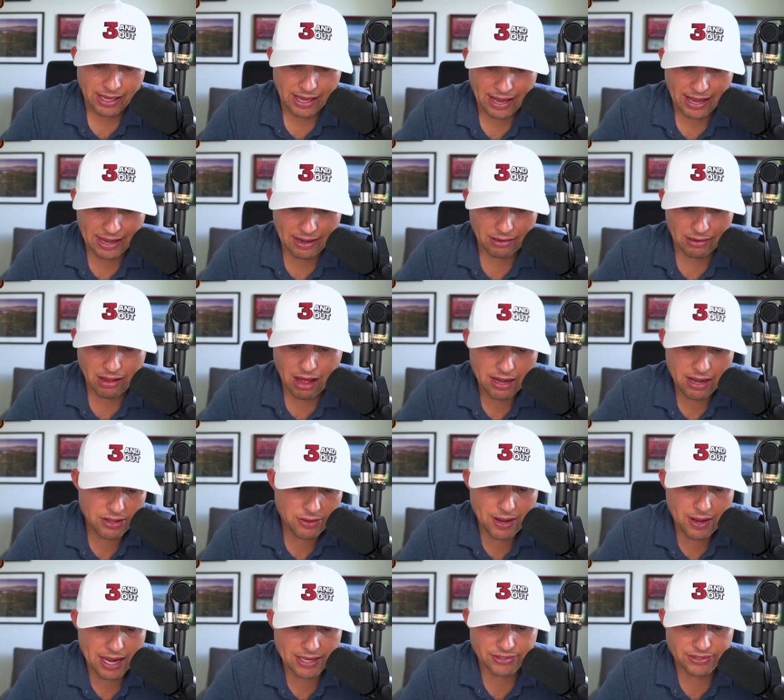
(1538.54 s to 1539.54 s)
And a lot of you
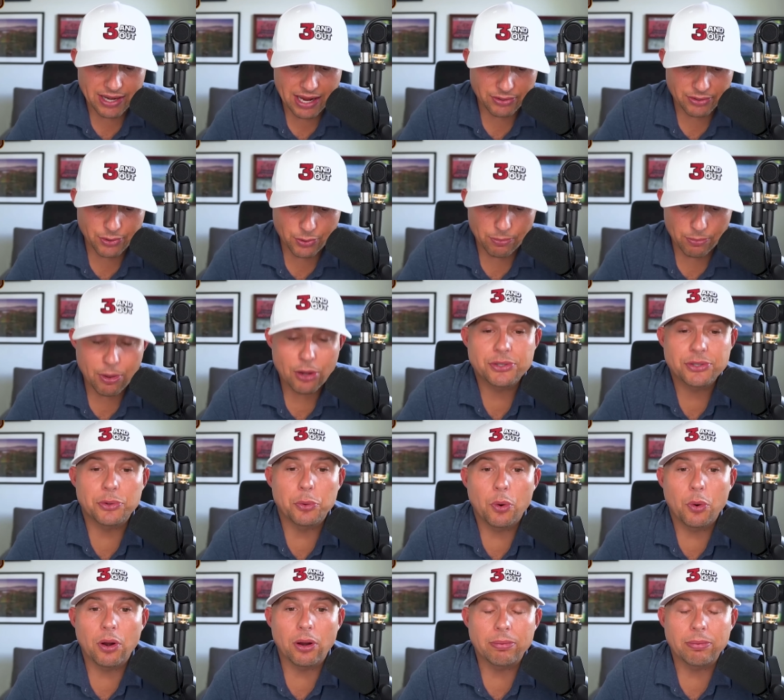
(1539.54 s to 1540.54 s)
guys are now doing most of the
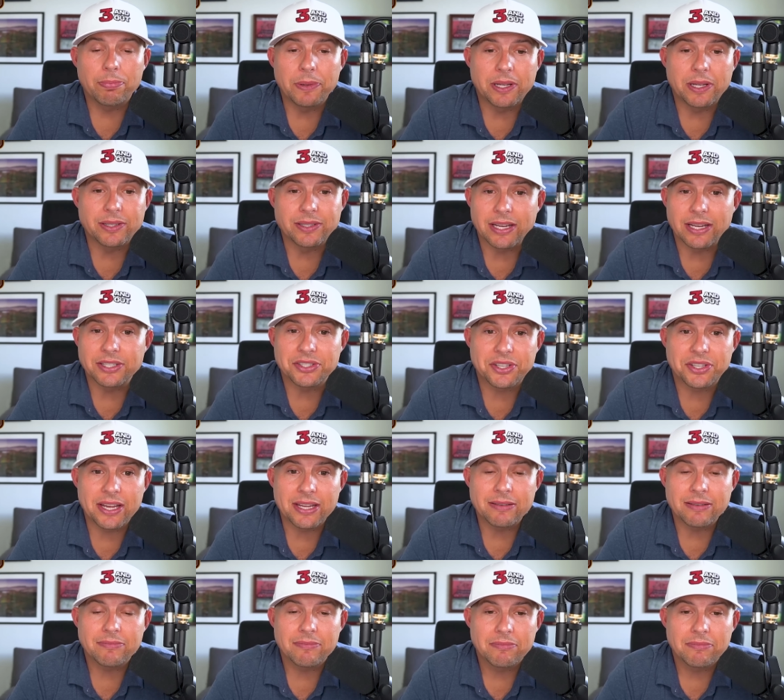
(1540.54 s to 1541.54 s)
work because I just
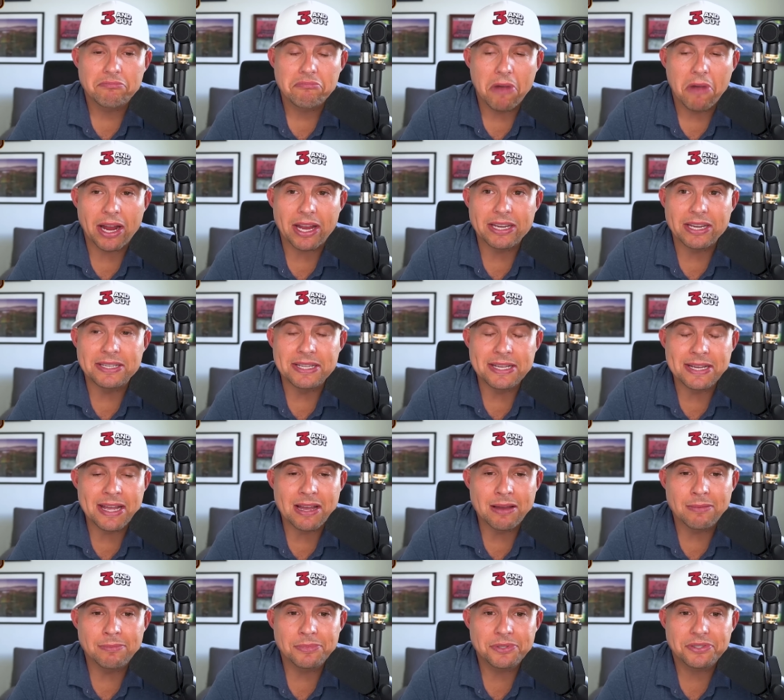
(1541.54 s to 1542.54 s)
get I get
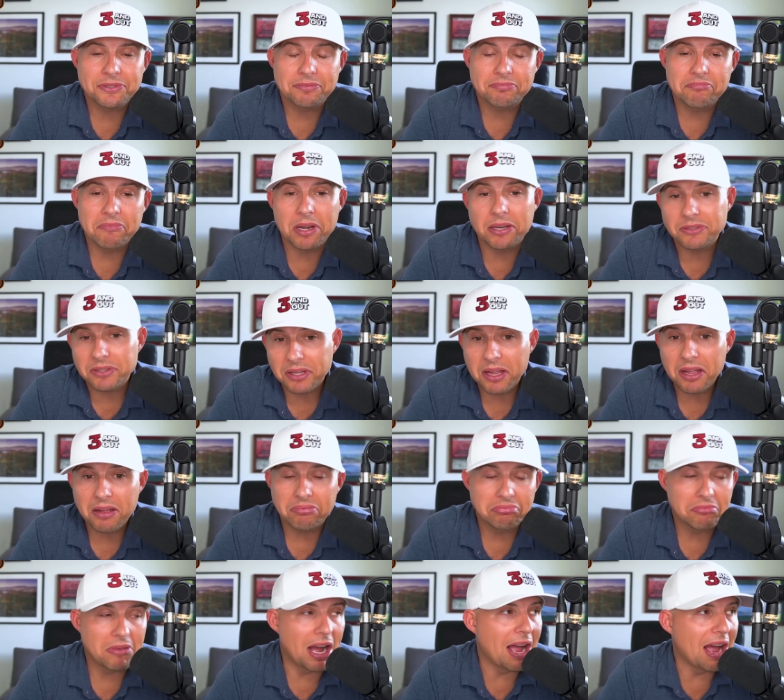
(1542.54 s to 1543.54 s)
DMs and I was like, yeah,
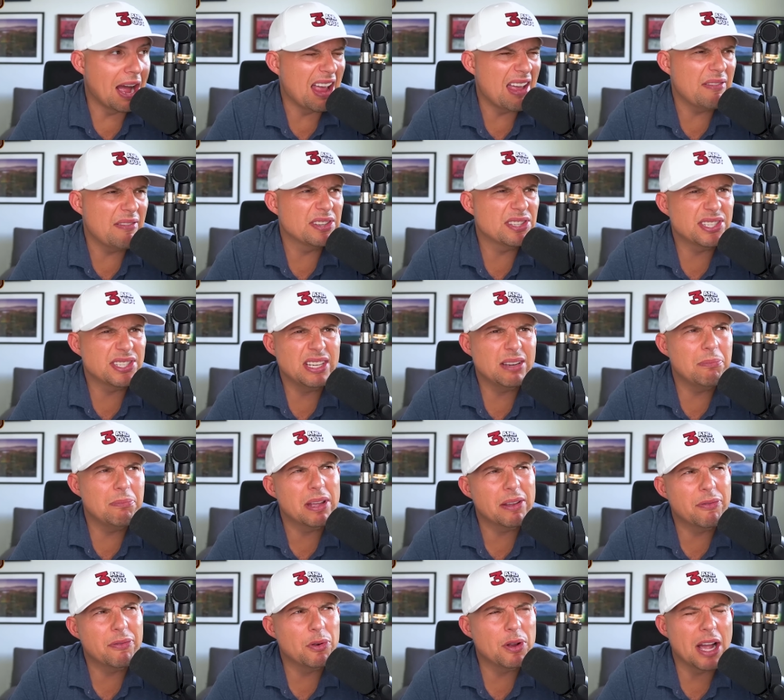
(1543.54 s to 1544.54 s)
I, I haven't seen a
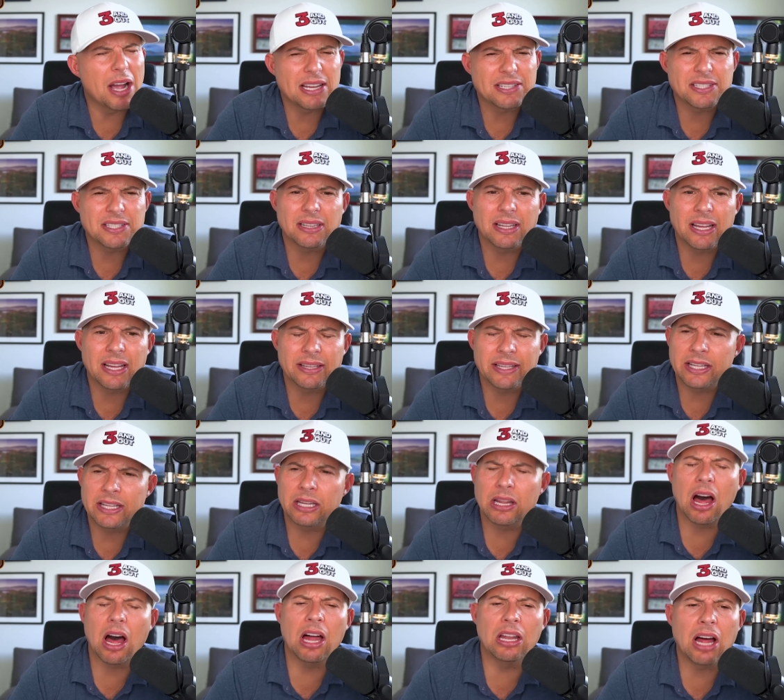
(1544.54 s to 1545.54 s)
big Fugazi lately. A,
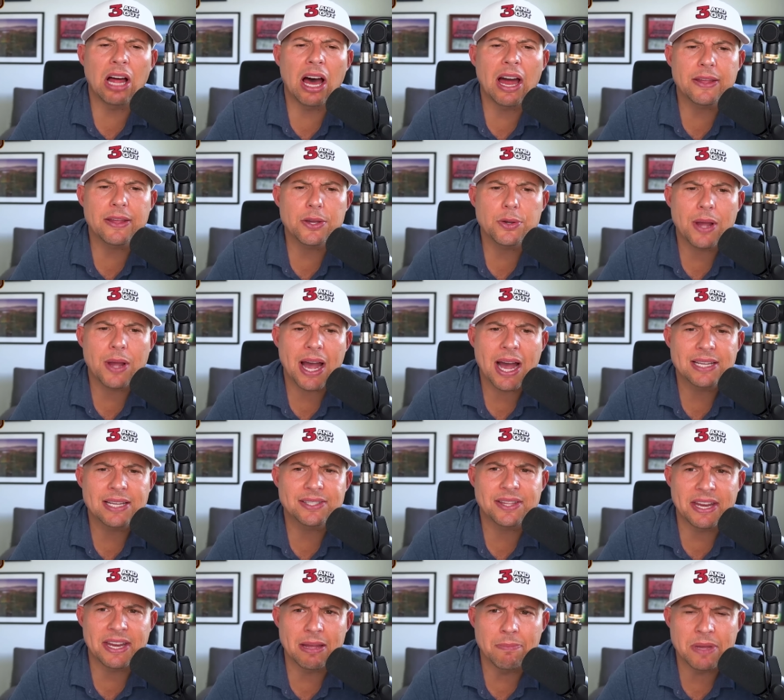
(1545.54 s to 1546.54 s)
lo- a, lot of you guys
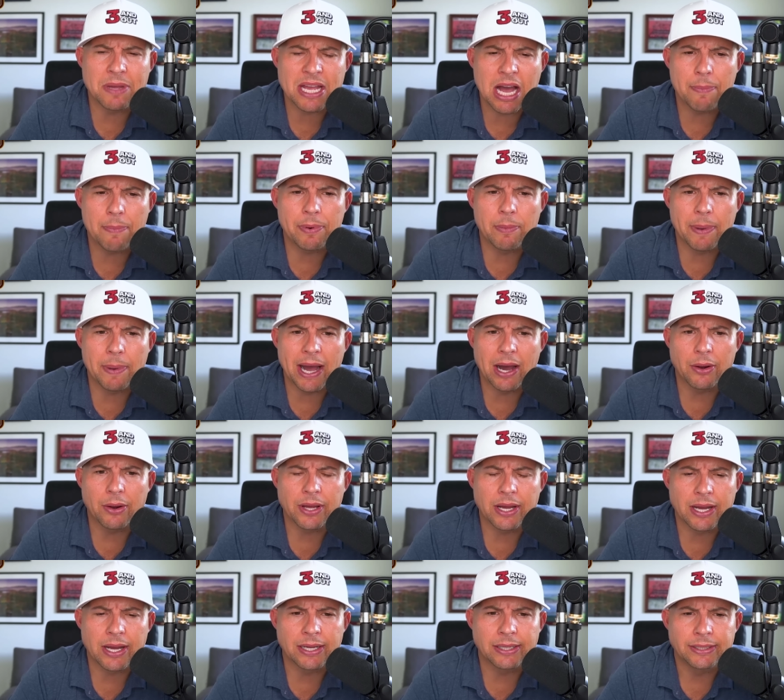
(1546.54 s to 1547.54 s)
that hit me up about
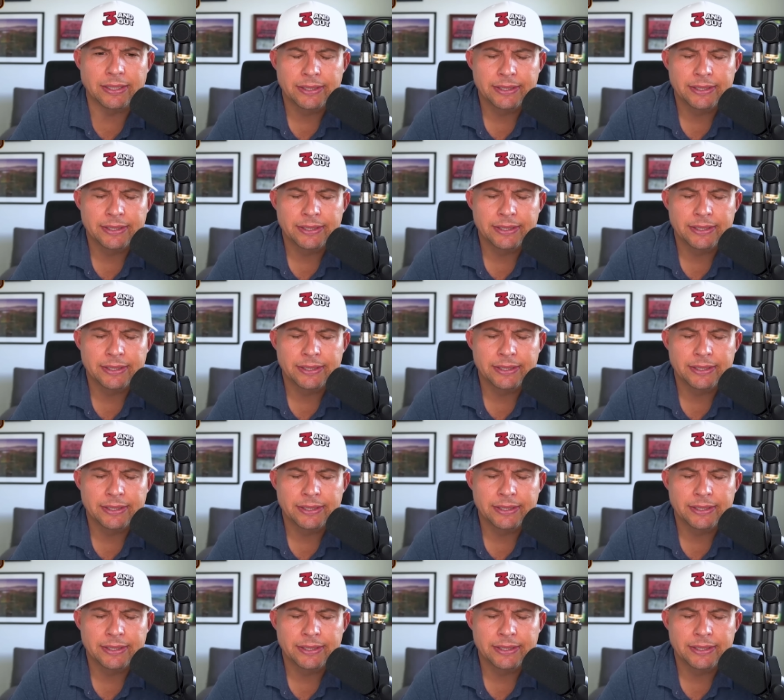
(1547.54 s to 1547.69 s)
uh,